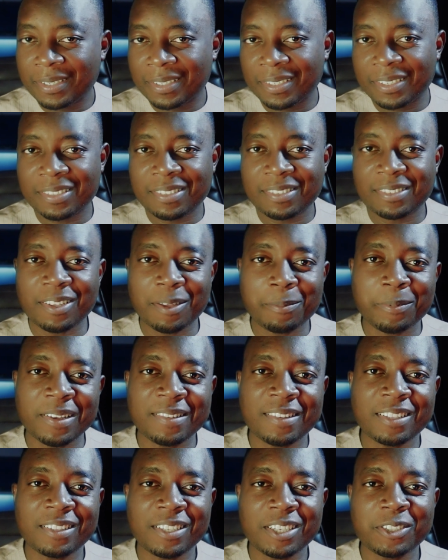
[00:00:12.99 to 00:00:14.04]
It's a
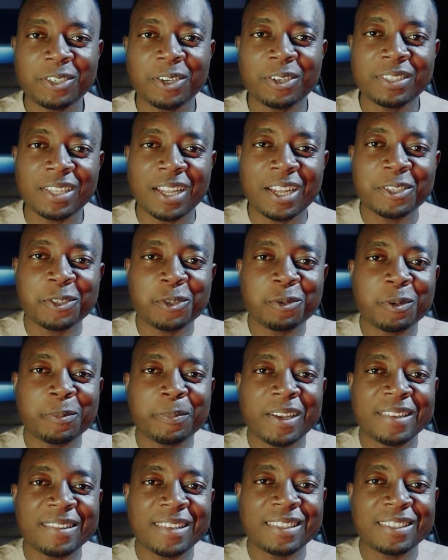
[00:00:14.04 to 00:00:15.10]
presentation and you'll be
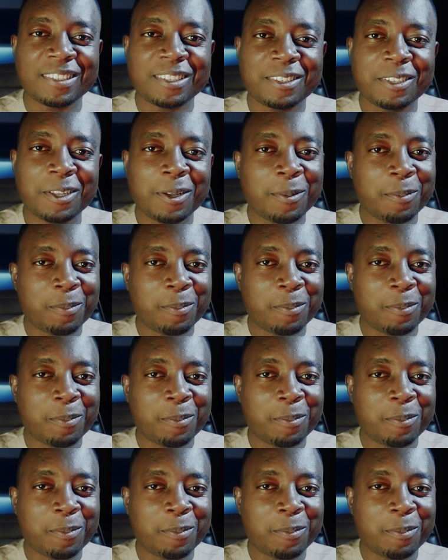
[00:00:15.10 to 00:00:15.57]
presenting